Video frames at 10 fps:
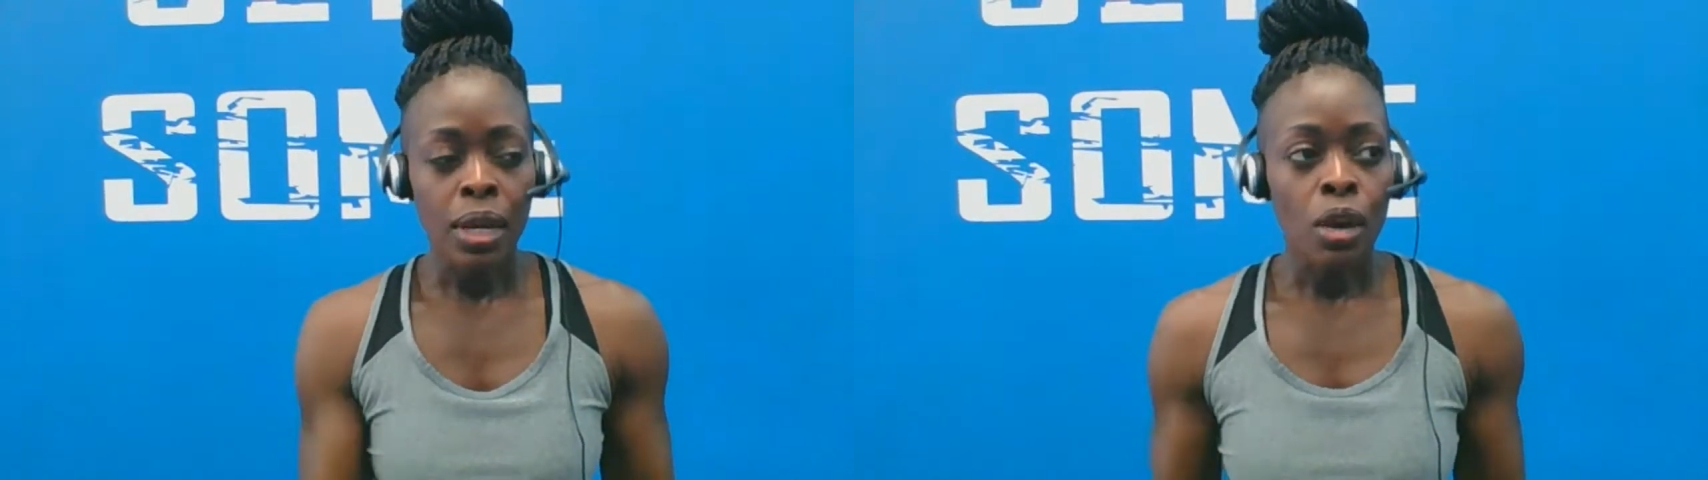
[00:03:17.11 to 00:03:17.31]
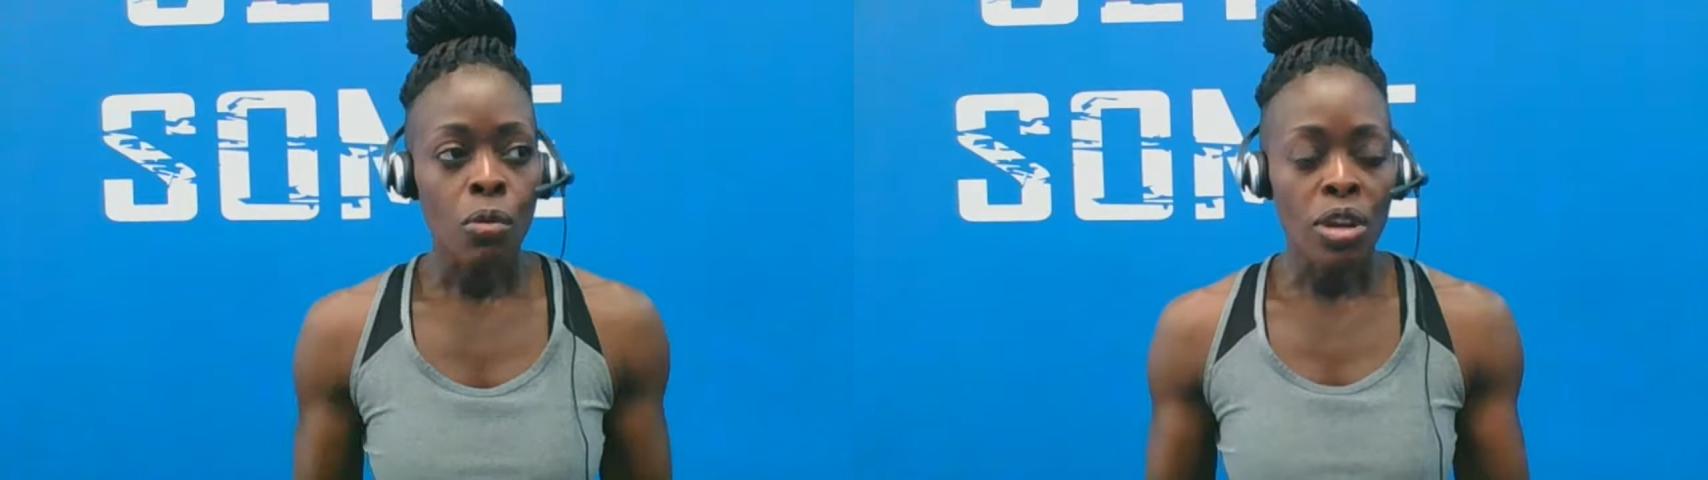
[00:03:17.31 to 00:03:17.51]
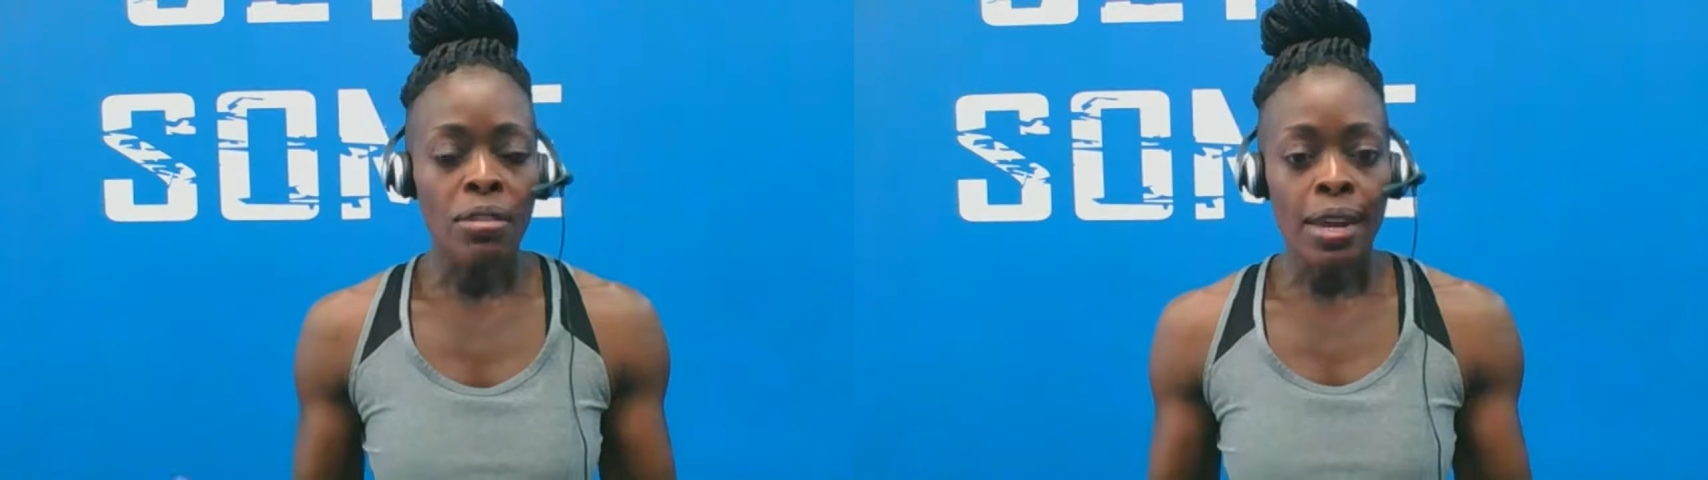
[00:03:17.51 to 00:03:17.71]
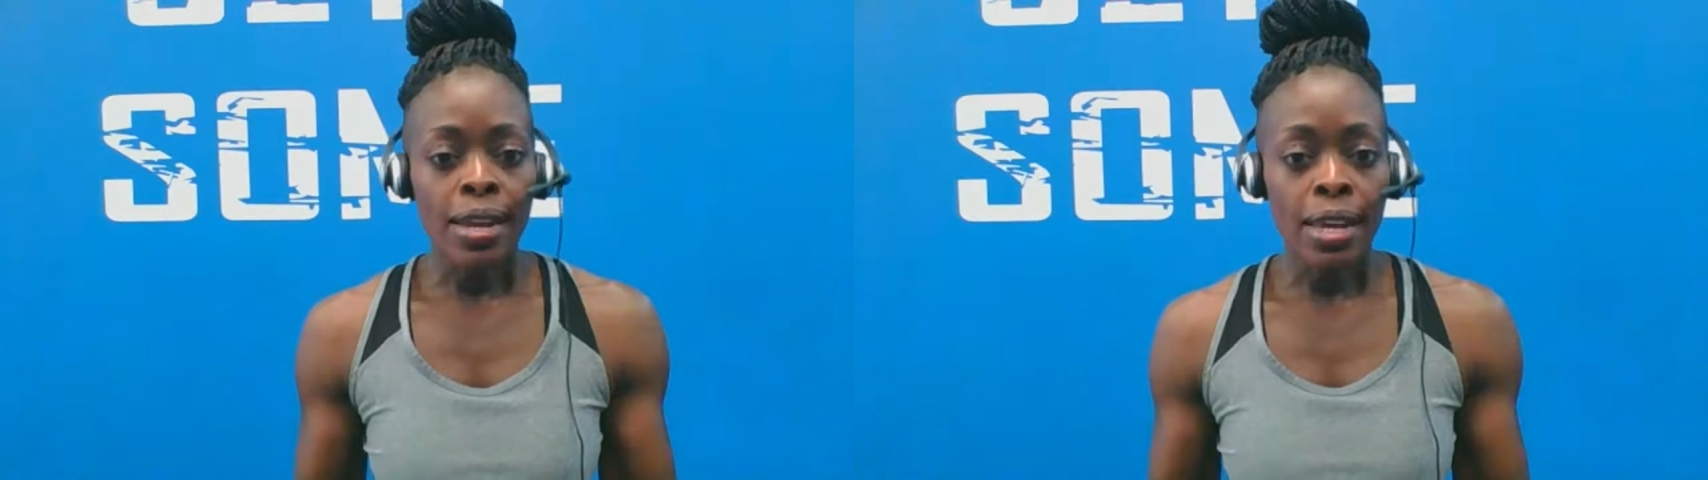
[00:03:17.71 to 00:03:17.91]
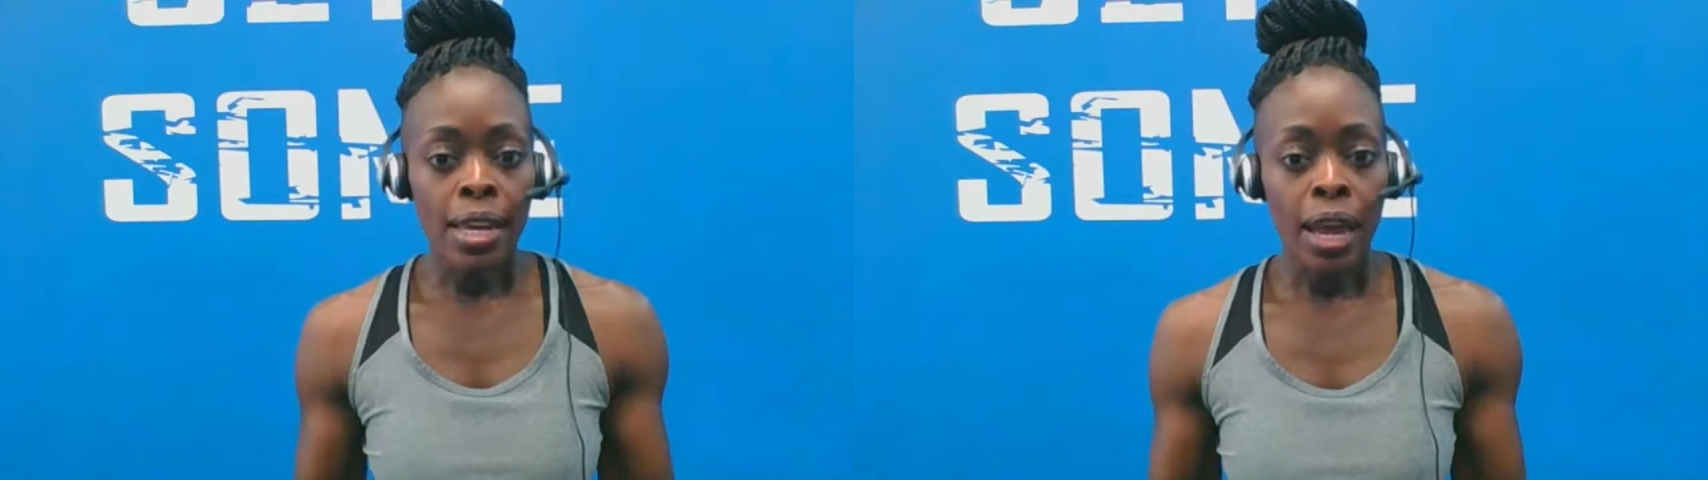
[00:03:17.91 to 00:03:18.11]
when you're in
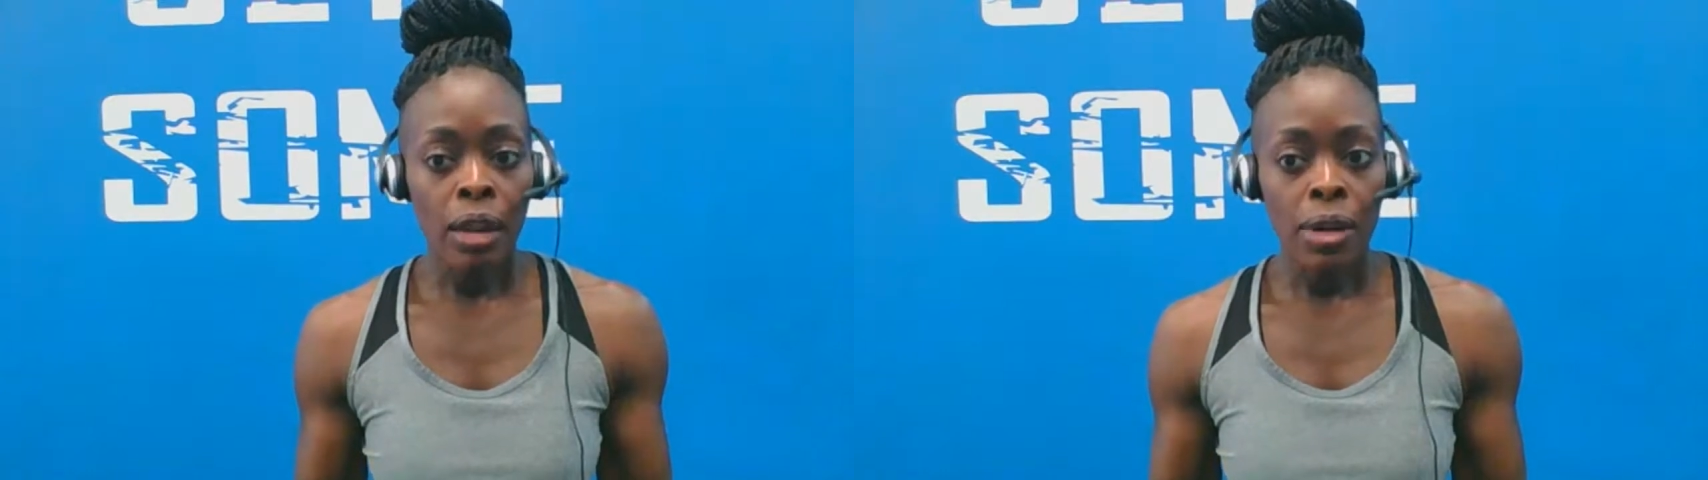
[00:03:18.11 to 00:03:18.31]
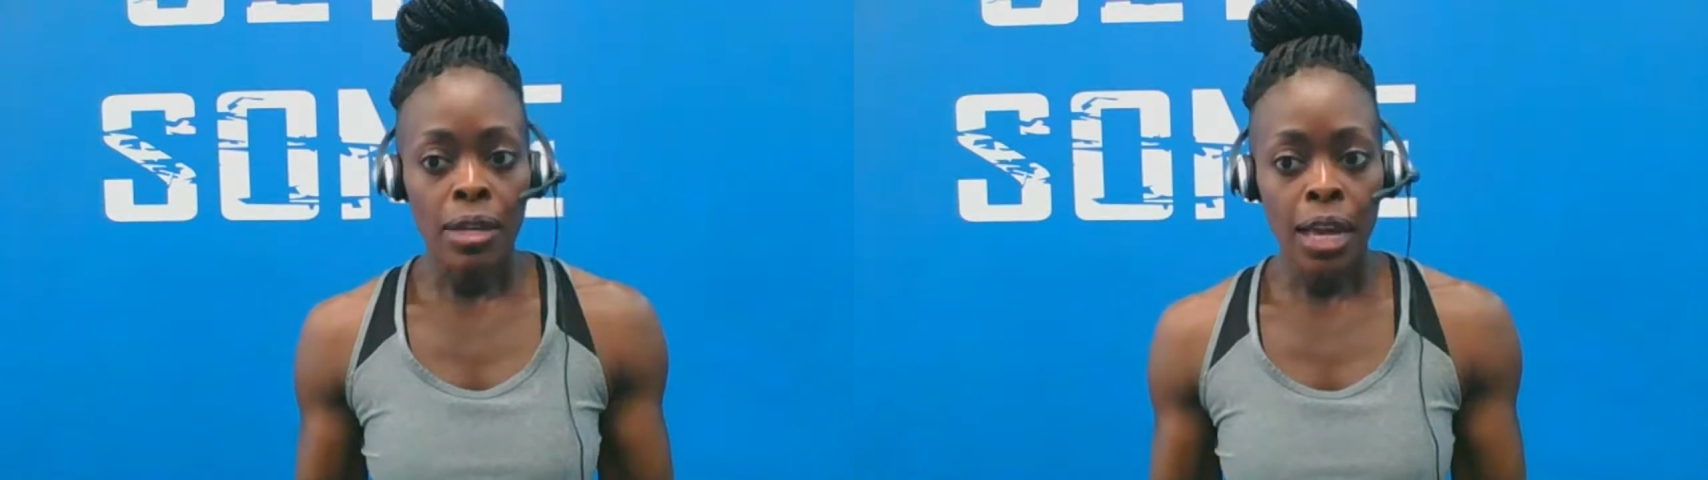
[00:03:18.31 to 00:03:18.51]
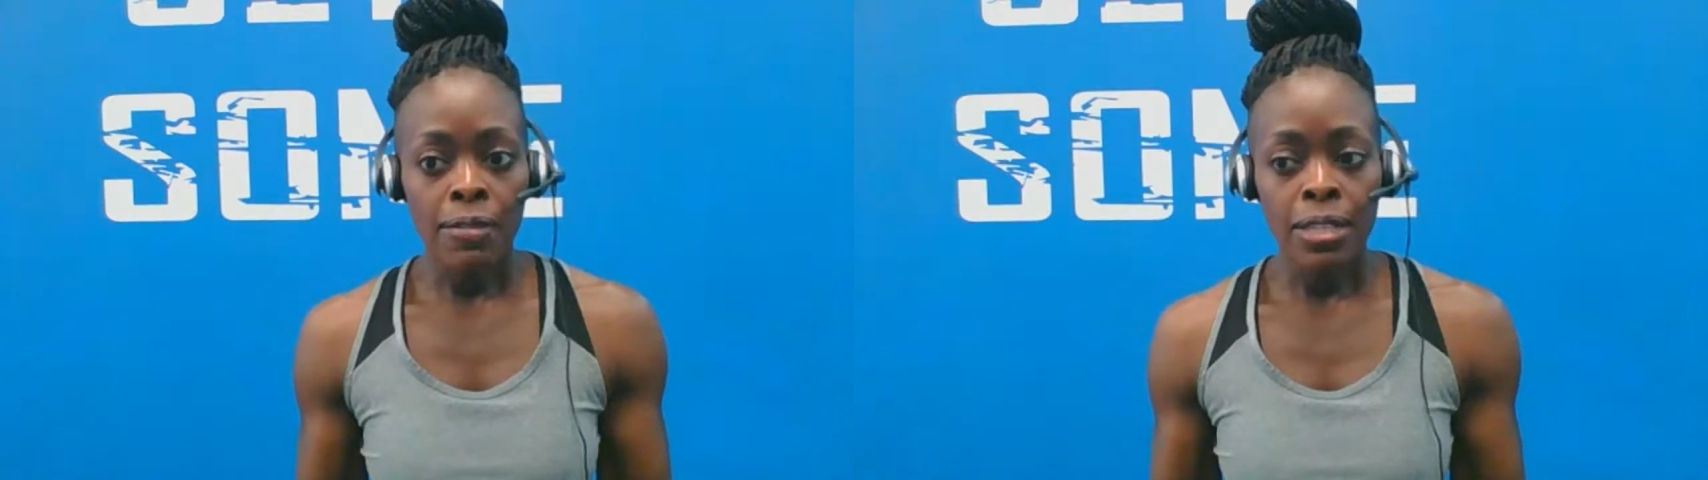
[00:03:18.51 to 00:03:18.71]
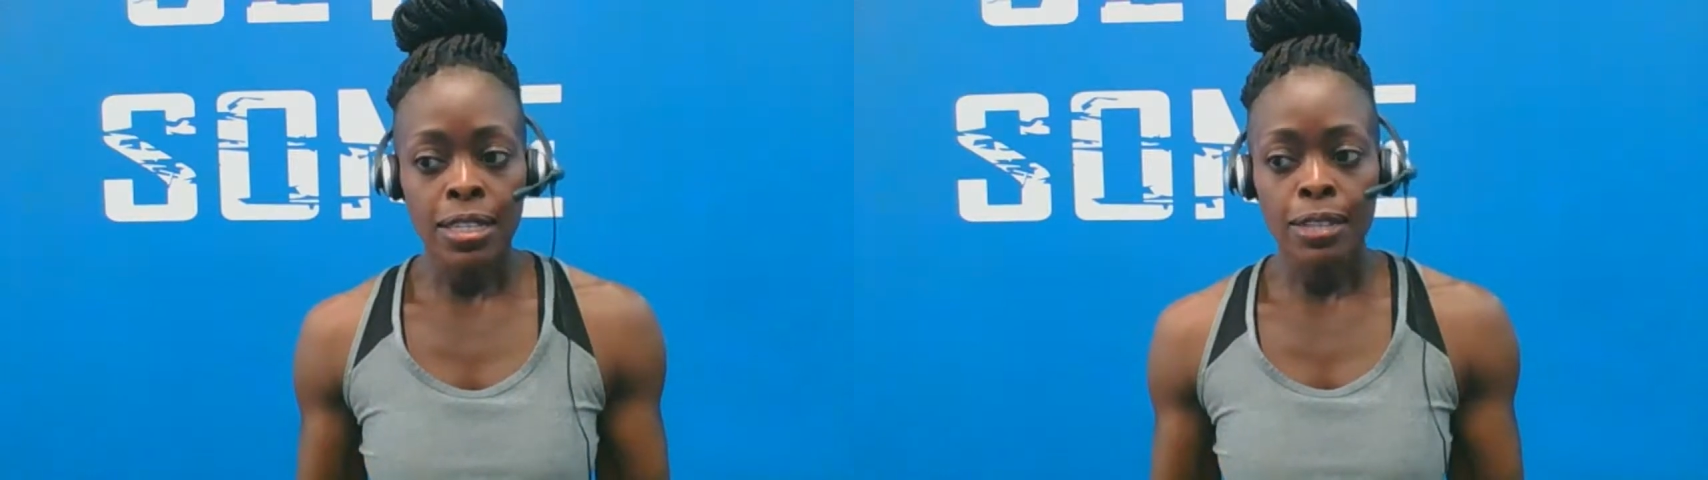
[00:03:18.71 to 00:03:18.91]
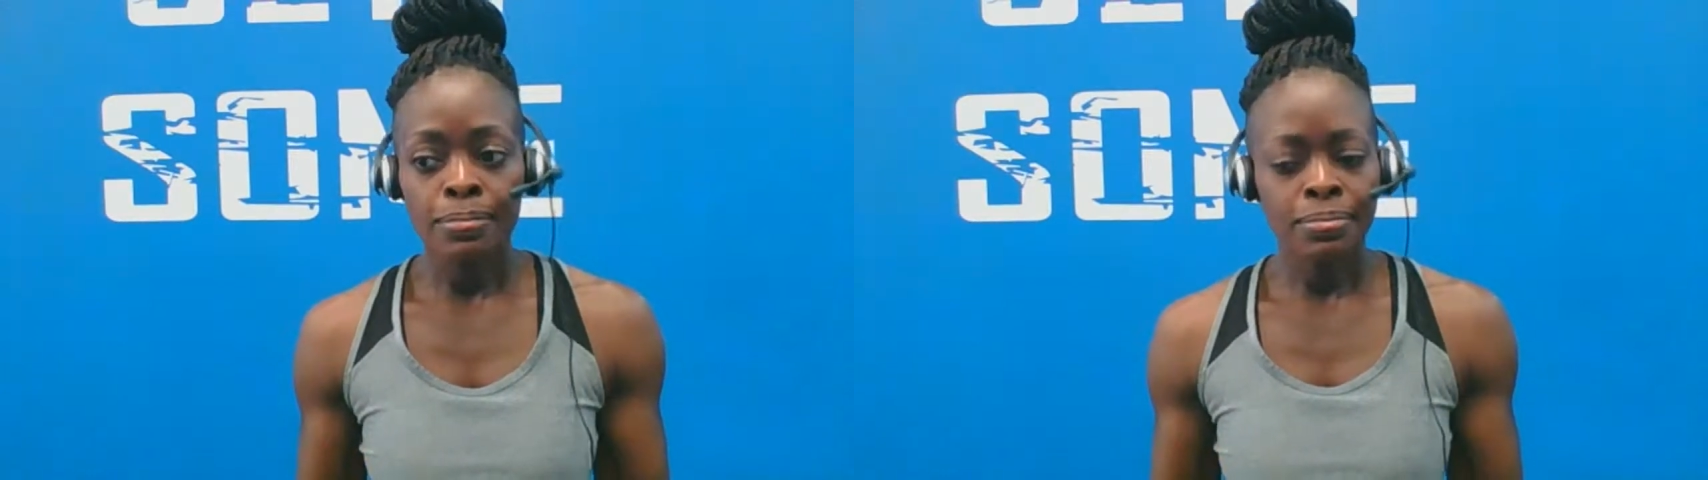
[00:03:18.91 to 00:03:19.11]
a calorie
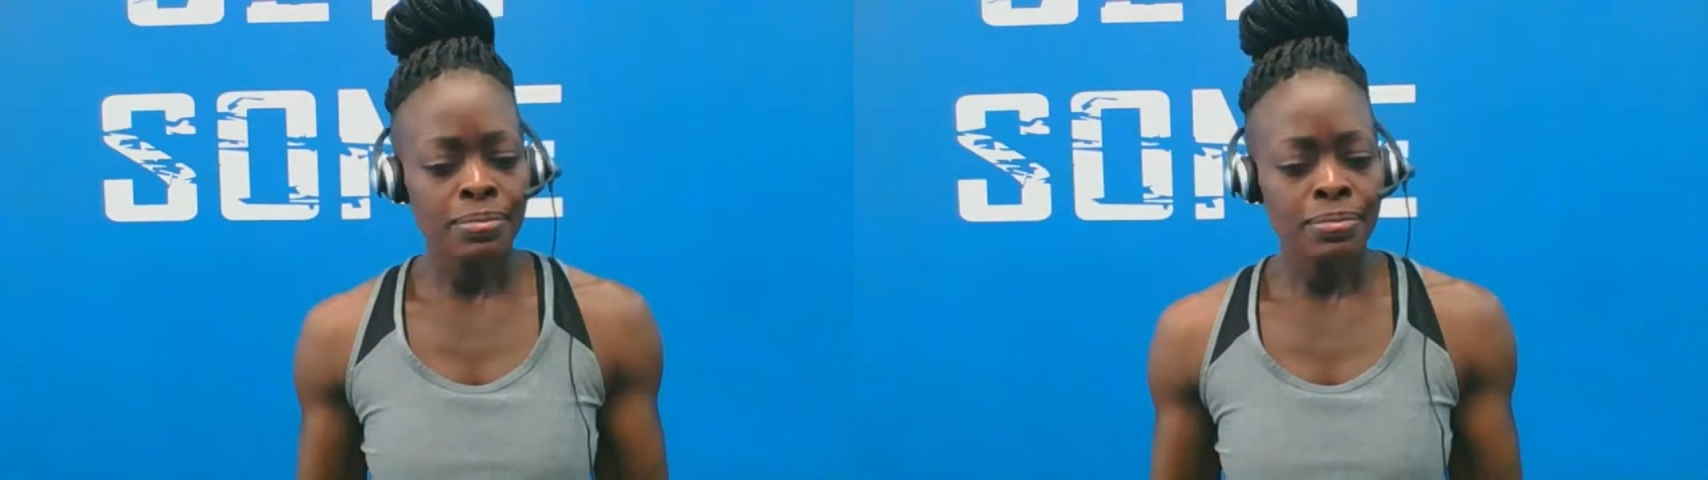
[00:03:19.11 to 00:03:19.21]
deficit,